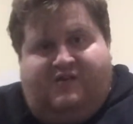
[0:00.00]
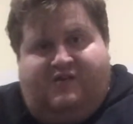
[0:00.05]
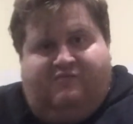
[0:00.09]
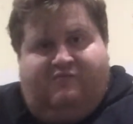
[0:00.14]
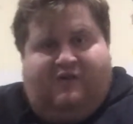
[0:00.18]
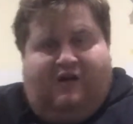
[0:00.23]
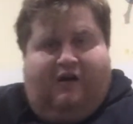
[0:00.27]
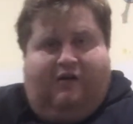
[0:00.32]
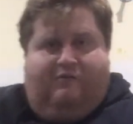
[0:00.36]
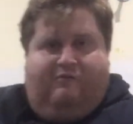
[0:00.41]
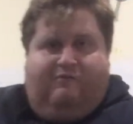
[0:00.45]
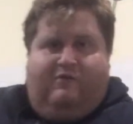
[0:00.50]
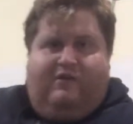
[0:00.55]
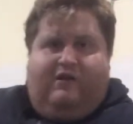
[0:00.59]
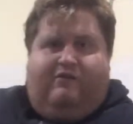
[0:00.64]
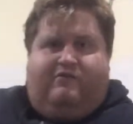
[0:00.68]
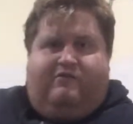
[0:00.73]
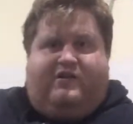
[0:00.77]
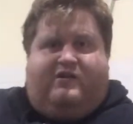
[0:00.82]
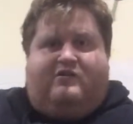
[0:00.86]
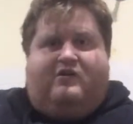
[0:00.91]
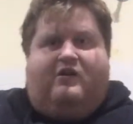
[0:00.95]
Well, when I
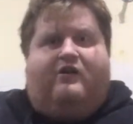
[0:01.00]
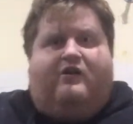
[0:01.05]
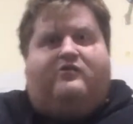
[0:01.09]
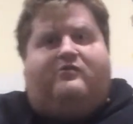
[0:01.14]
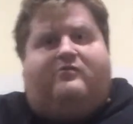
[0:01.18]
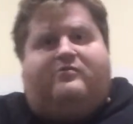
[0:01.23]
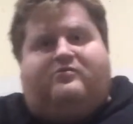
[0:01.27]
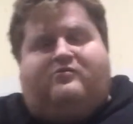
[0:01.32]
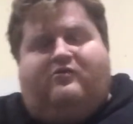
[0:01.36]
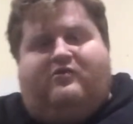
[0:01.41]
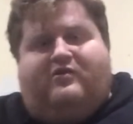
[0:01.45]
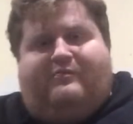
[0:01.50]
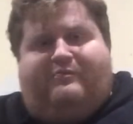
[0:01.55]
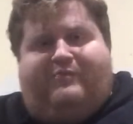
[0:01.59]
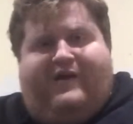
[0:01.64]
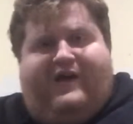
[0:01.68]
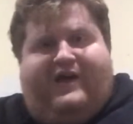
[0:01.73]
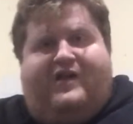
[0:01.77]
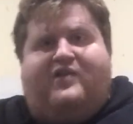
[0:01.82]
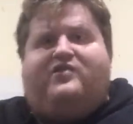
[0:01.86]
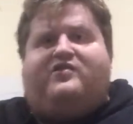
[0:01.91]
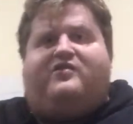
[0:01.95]
was at college I was called a
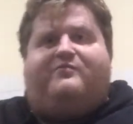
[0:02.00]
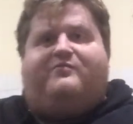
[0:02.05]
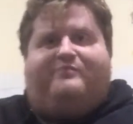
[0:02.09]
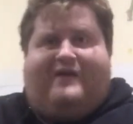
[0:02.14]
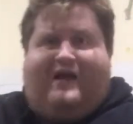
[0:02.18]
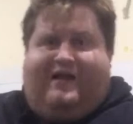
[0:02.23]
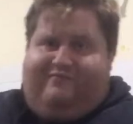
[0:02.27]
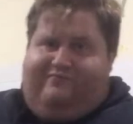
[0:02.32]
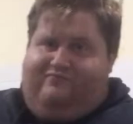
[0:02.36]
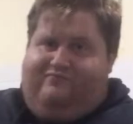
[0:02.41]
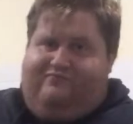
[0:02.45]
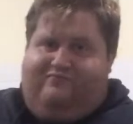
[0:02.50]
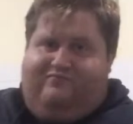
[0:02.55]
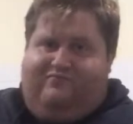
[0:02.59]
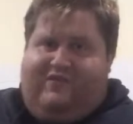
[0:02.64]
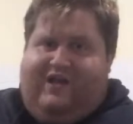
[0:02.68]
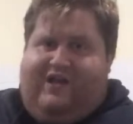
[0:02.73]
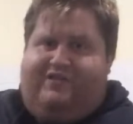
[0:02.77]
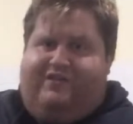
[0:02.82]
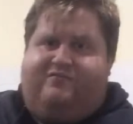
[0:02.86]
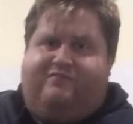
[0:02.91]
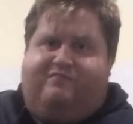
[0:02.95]
beast, but
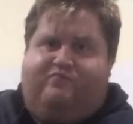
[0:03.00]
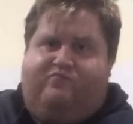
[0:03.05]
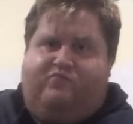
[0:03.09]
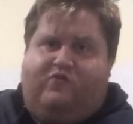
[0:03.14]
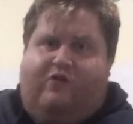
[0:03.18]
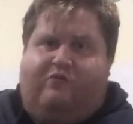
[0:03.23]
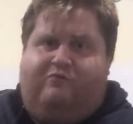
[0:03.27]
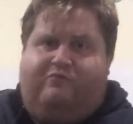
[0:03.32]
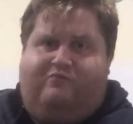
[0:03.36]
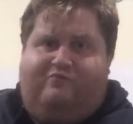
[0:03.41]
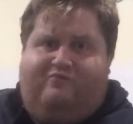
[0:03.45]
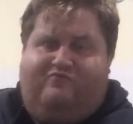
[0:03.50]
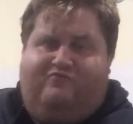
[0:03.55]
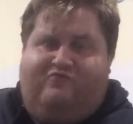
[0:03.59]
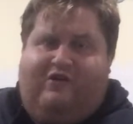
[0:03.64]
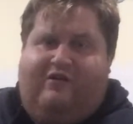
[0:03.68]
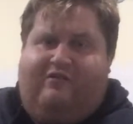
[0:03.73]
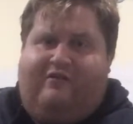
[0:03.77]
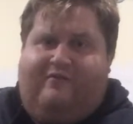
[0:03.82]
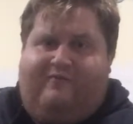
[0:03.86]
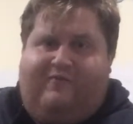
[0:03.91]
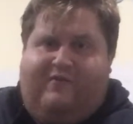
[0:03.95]
that's not
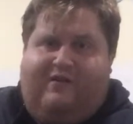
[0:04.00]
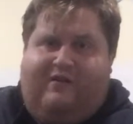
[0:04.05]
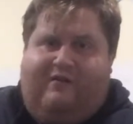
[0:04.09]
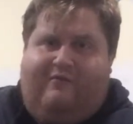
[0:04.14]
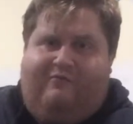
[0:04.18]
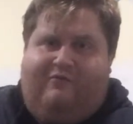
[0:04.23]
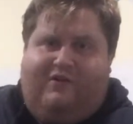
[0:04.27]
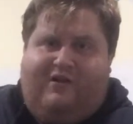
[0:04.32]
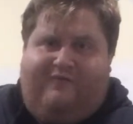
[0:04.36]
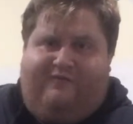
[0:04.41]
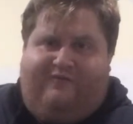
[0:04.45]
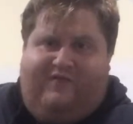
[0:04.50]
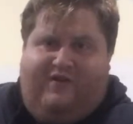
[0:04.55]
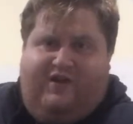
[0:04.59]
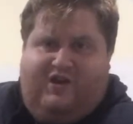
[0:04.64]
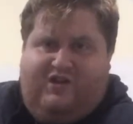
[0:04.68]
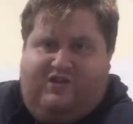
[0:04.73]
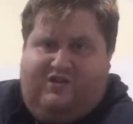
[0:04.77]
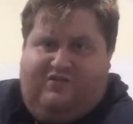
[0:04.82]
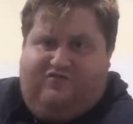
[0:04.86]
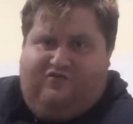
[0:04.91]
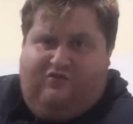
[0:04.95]
relevant. I want to
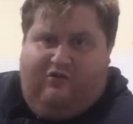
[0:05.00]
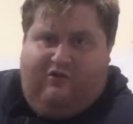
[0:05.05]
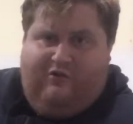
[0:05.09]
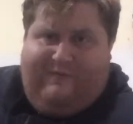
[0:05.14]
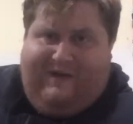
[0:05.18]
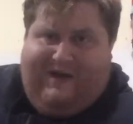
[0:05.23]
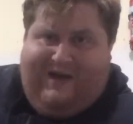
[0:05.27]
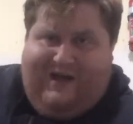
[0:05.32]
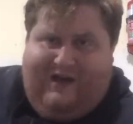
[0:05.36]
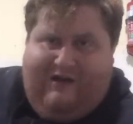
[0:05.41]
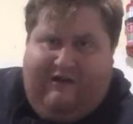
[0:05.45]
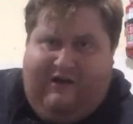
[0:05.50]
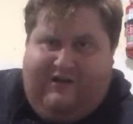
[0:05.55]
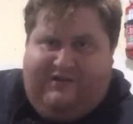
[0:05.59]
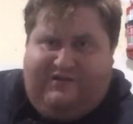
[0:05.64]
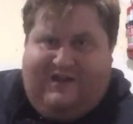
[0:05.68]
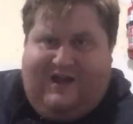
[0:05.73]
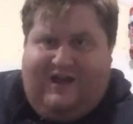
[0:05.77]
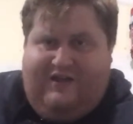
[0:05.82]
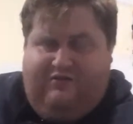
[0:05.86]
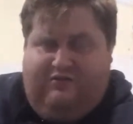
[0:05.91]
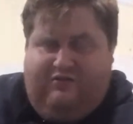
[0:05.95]
finish the story about how I
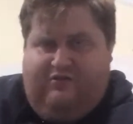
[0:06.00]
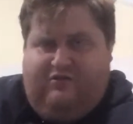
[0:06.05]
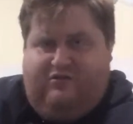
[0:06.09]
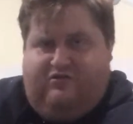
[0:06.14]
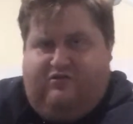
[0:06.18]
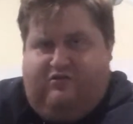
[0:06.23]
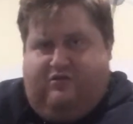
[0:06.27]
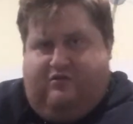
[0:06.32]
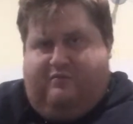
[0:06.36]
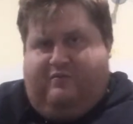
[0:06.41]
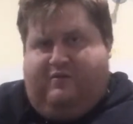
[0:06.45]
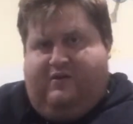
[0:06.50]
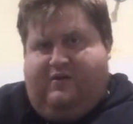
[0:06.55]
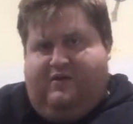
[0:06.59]
started YouTube.